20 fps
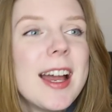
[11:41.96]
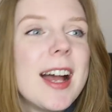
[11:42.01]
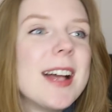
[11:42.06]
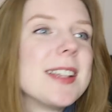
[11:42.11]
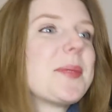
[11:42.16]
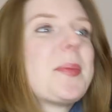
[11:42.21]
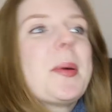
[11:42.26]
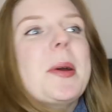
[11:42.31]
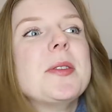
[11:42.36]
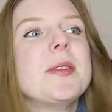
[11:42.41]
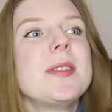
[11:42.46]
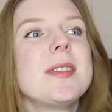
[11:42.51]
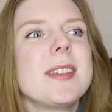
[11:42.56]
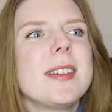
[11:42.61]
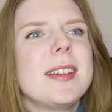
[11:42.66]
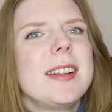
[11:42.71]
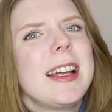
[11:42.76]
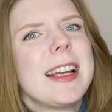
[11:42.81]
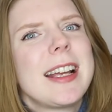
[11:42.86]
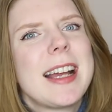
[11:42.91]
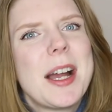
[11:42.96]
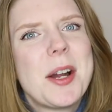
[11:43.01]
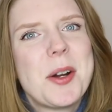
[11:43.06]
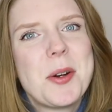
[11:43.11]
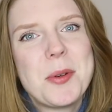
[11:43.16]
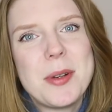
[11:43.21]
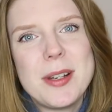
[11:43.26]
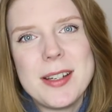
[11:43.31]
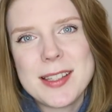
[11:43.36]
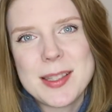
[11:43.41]
as opposed to like
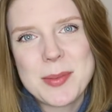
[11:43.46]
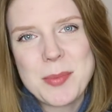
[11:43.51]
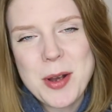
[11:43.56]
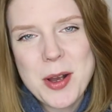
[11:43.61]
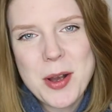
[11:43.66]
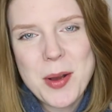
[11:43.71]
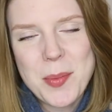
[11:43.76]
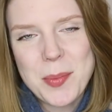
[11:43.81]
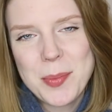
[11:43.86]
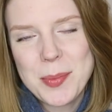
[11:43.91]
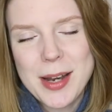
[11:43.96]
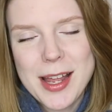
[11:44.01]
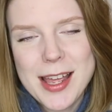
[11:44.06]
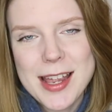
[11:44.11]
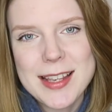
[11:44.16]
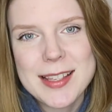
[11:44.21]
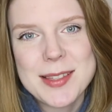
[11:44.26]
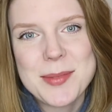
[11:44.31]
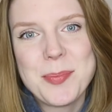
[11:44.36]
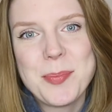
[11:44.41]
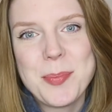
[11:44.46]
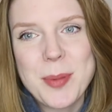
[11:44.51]
out in a smart place.